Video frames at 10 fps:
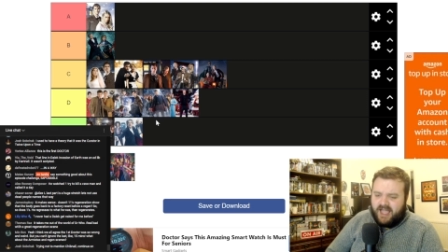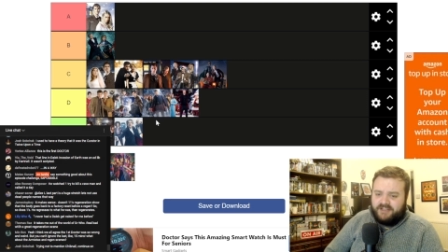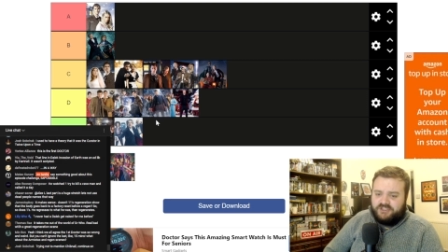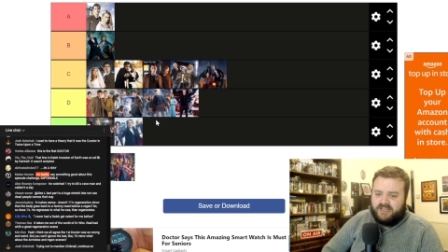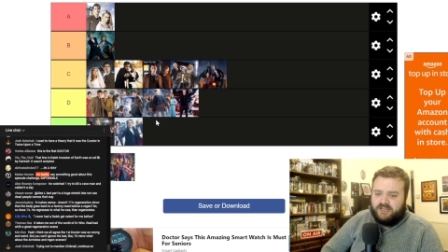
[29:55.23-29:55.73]

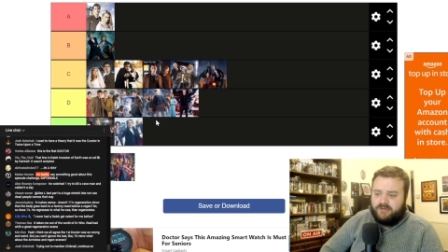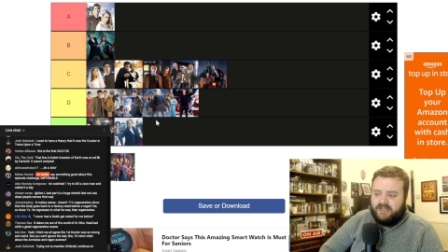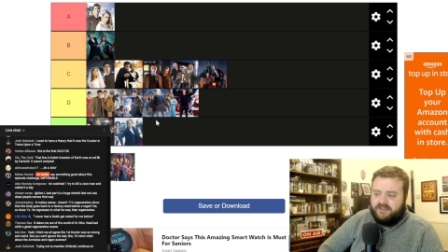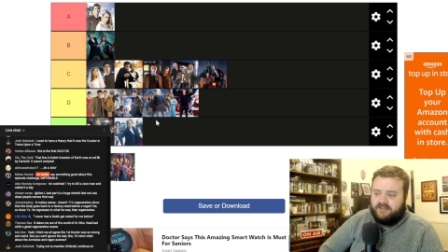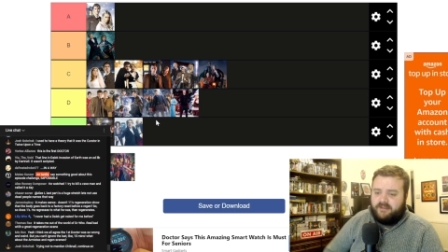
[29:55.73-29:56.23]
I
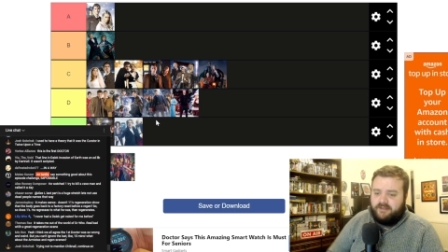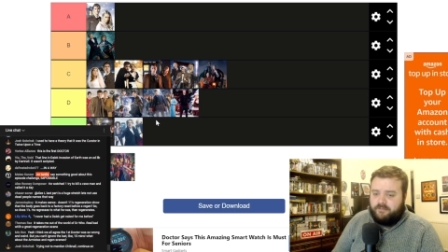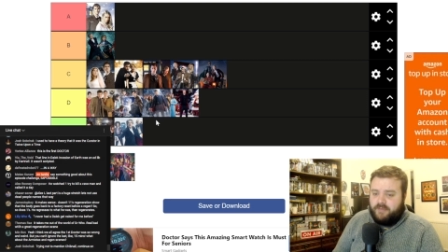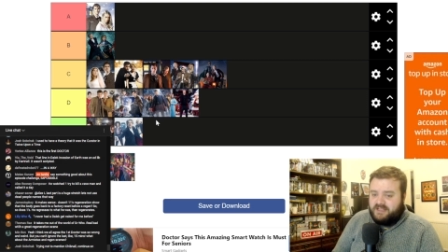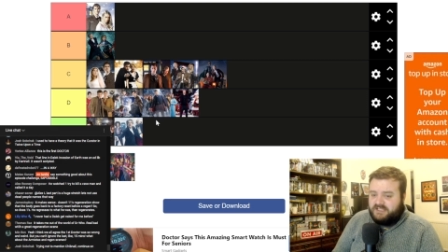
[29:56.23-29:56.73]
genuinely think that the
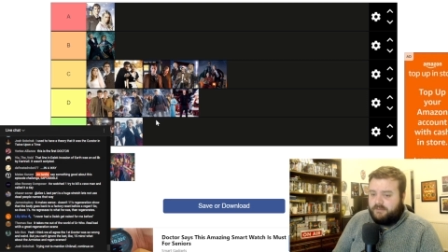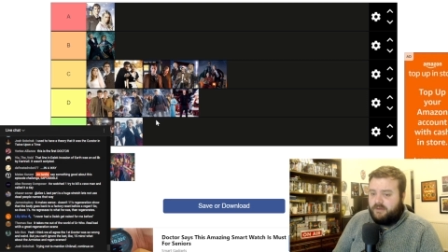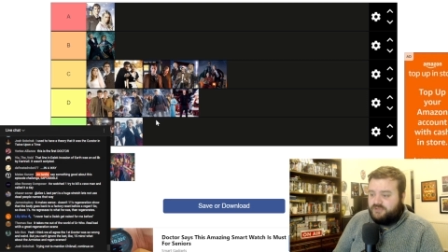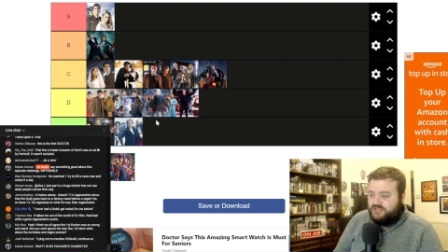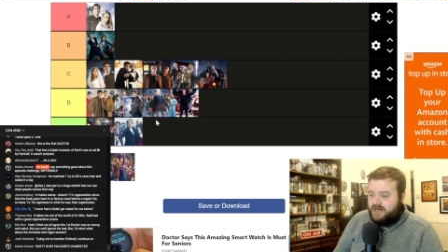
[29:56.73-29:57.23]
best and
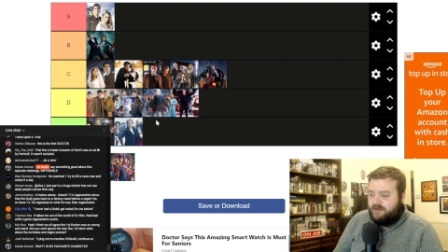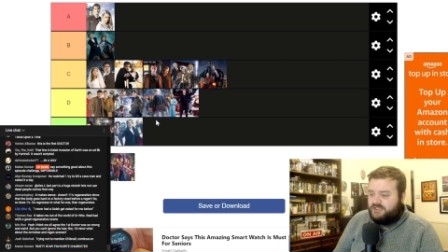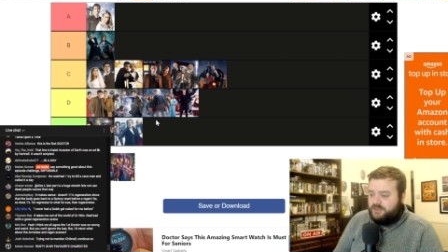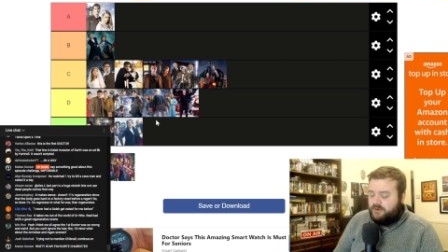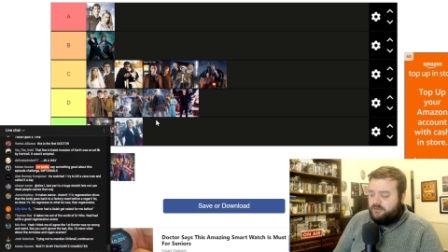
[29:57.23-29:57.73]
most
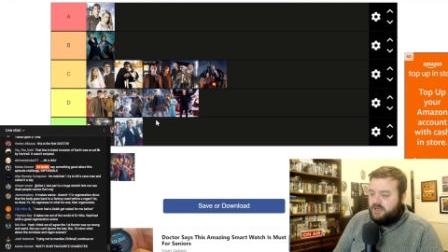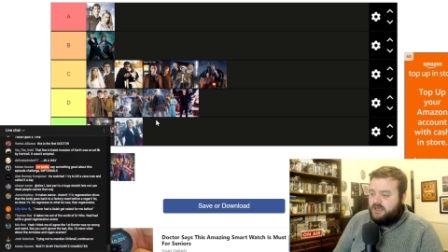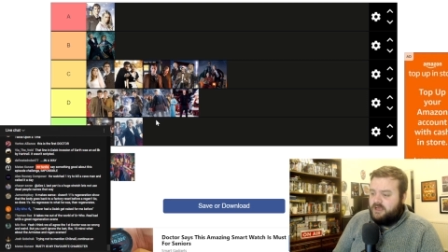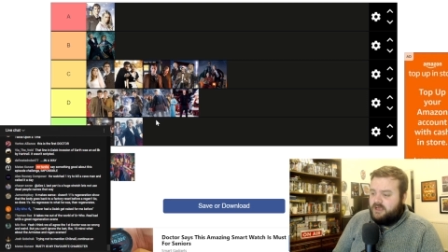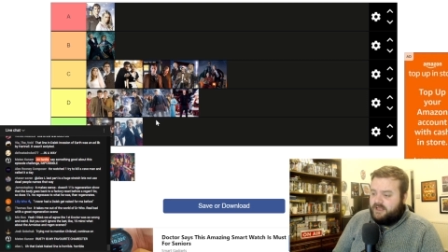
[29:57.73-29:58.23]
charitable
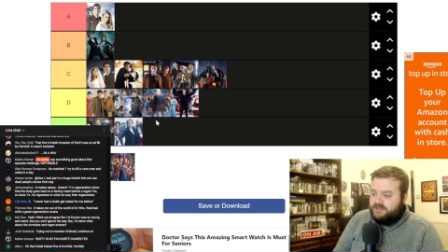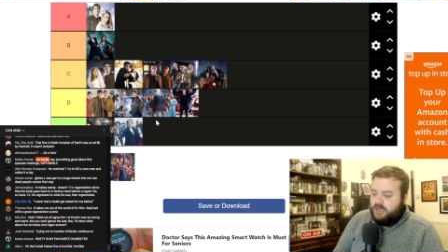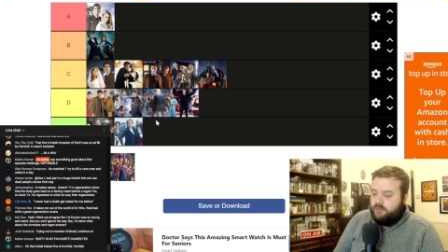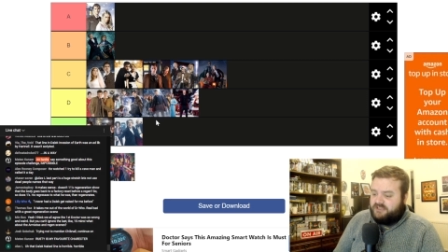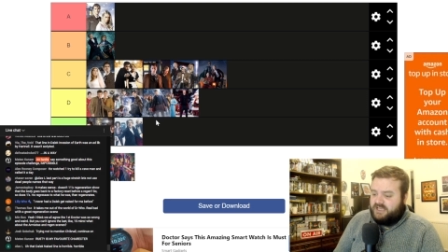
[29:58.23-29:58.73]

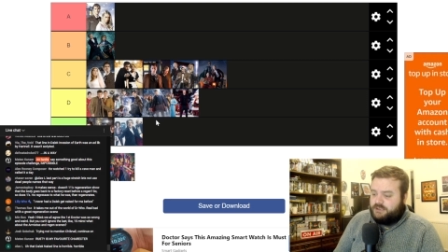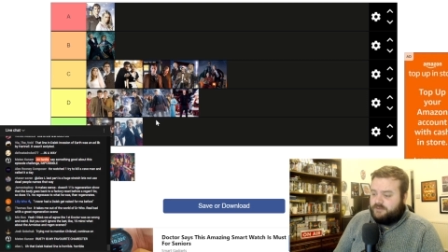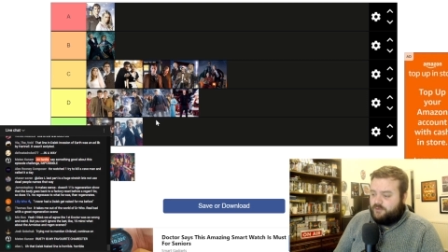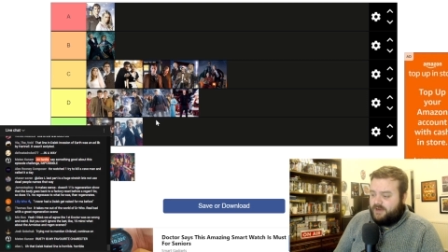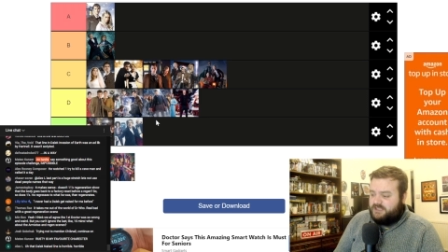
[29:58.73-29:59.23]

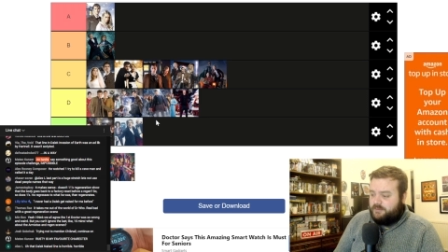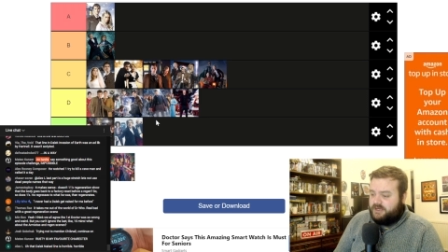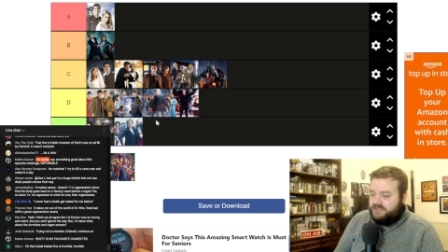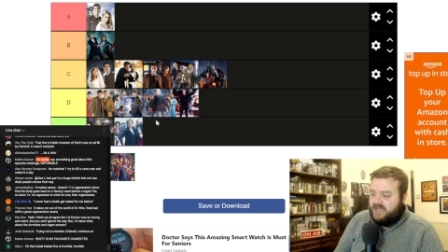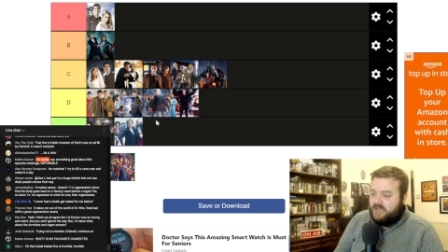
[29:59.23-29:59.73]
interpretation of Twice
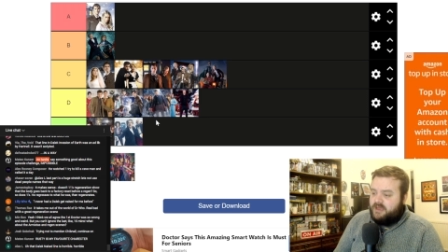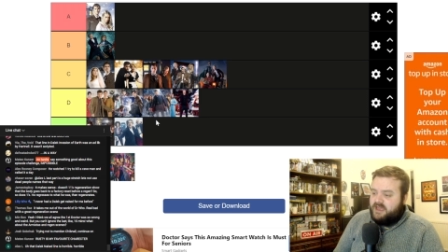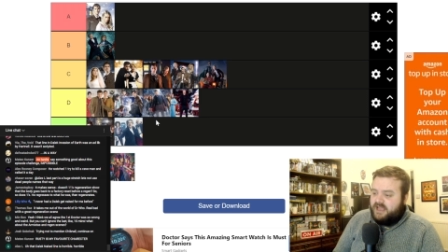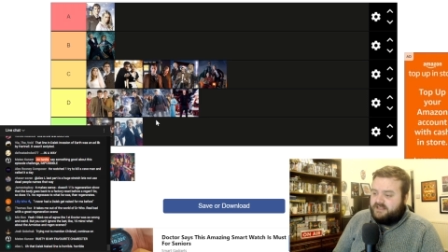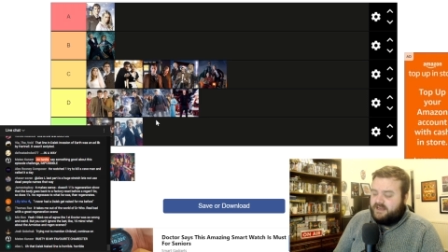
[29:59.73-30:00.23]
Upon a Time
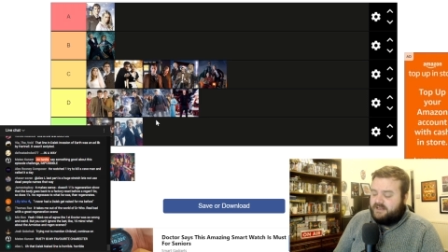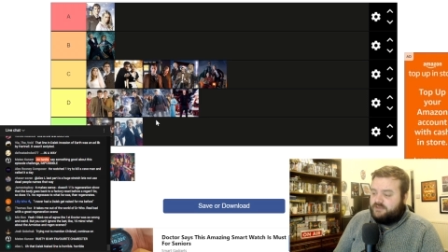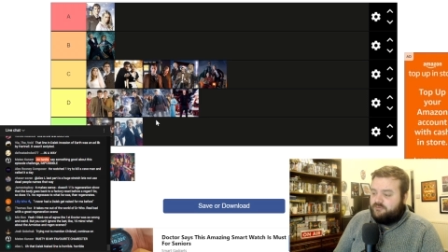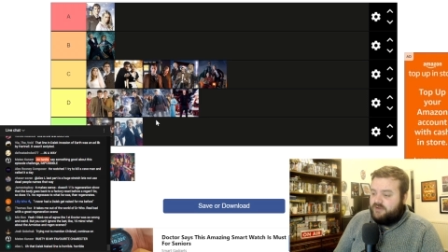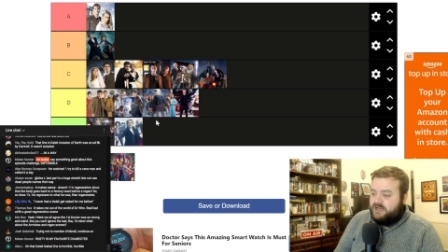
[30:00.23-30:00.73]
is that
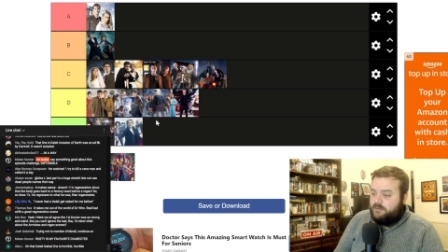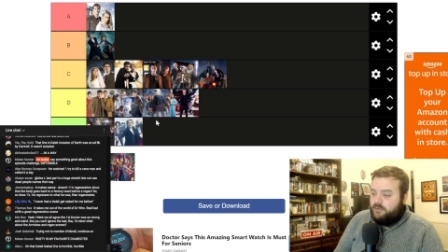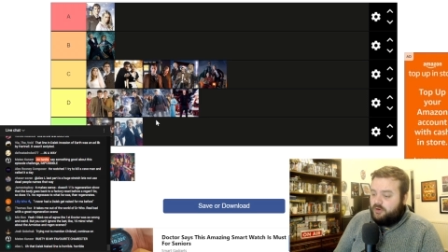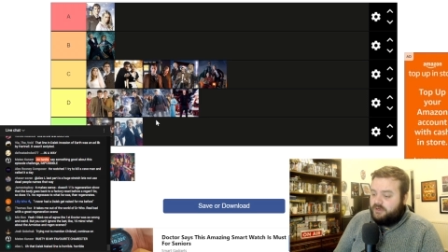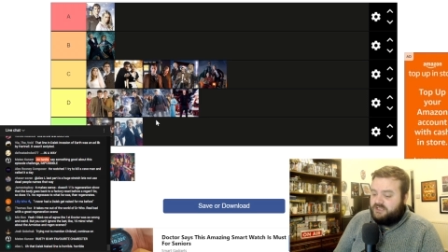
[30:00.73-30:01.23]
it's a really
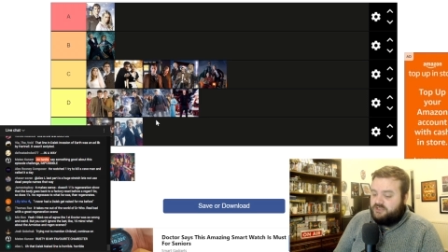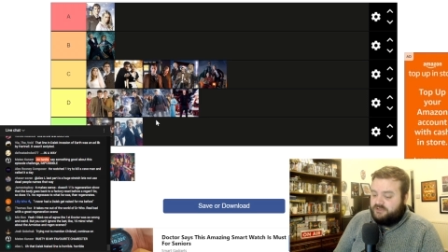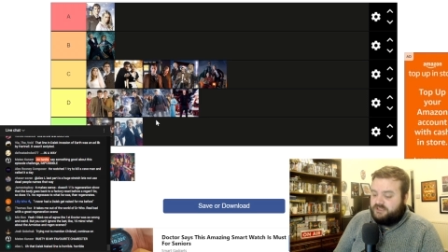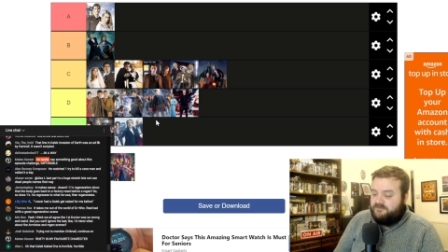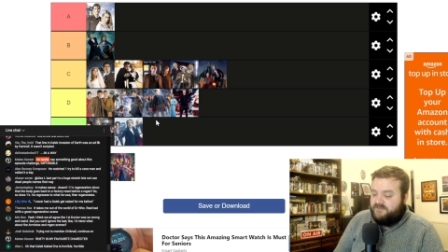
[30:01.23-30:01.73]
poorly
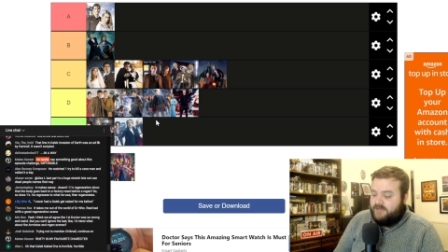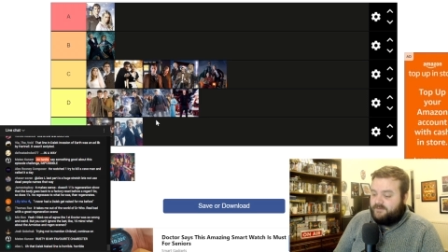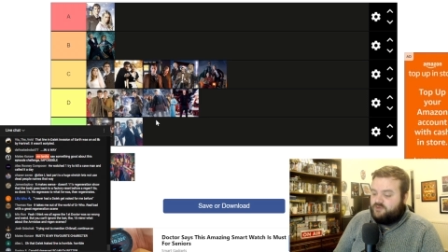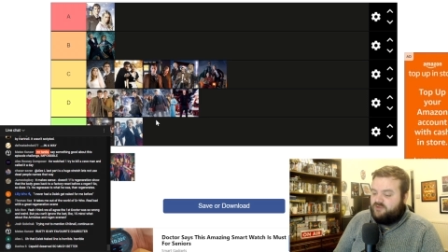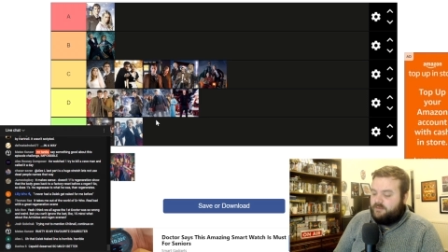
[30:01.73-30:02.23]
judged
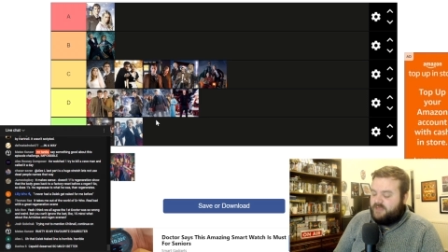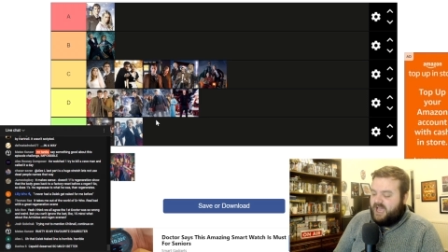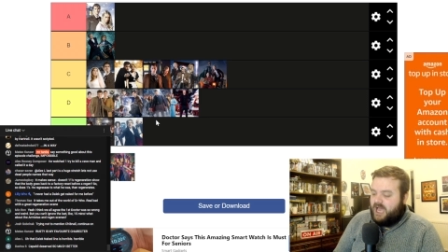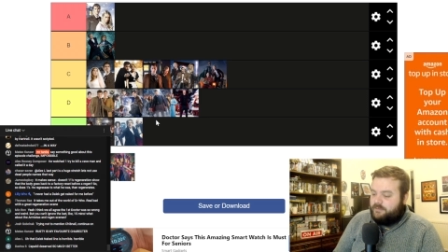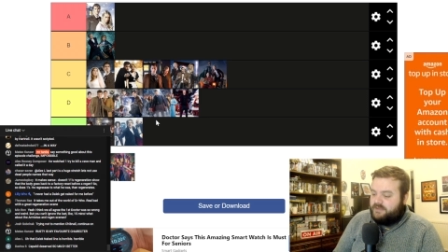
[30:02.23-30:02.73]
fever dream
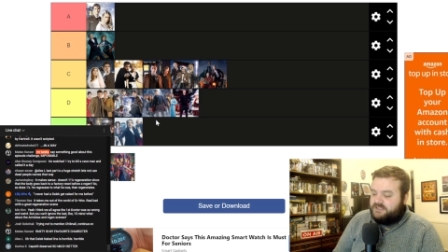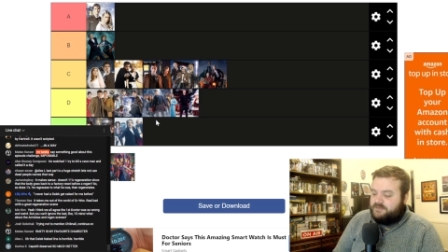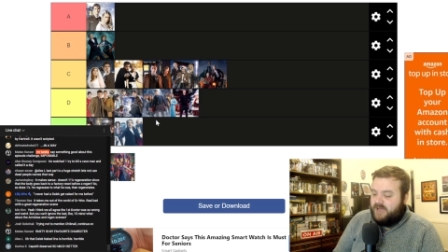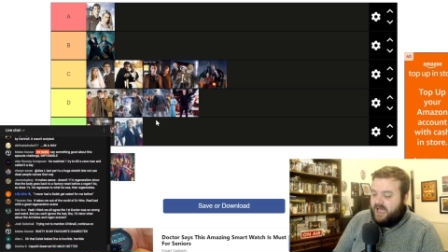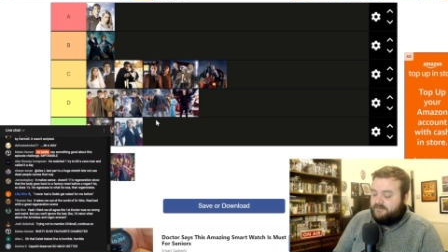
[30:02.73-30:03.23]
that
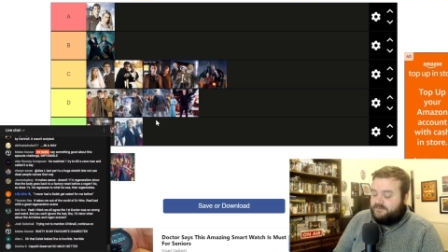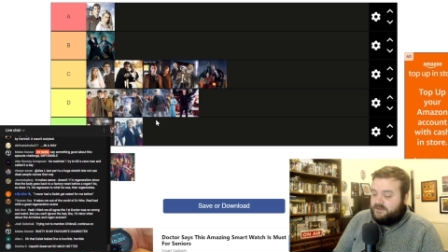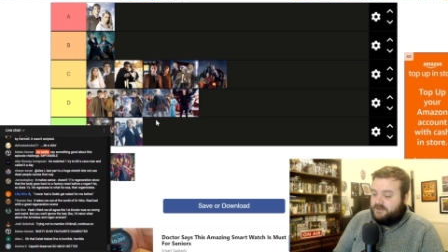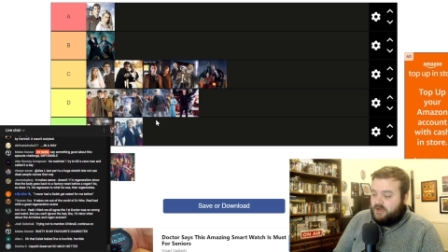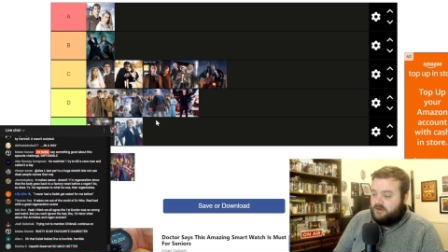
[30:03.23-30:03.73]
happens
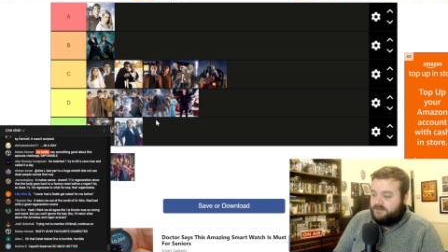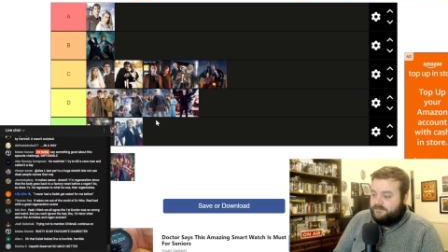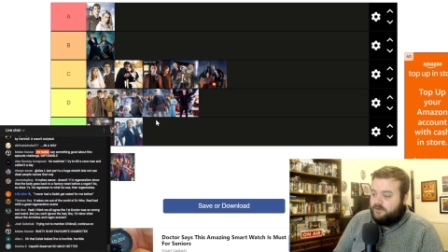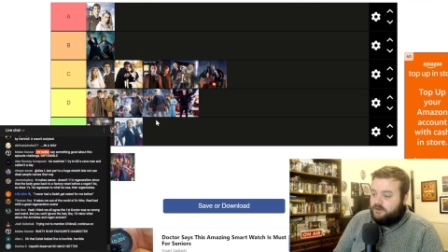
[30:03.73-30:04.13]
after the Doctor